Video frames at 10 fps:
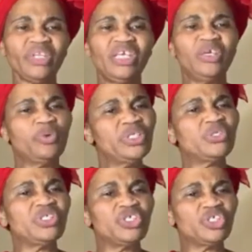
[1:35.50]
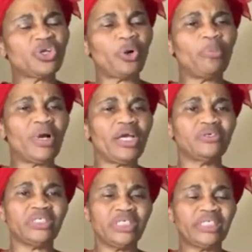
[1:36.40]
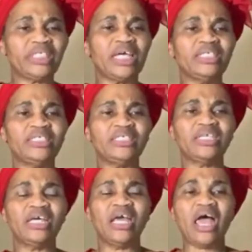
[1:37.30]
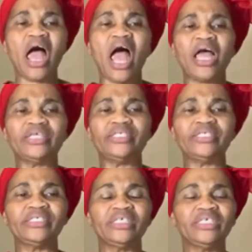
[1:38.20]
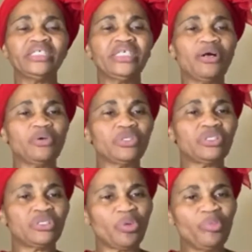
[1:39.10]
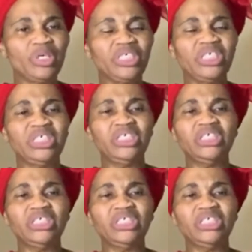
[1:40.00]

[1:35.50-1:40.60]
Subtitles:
he went to the shop, I understand, and there was somebody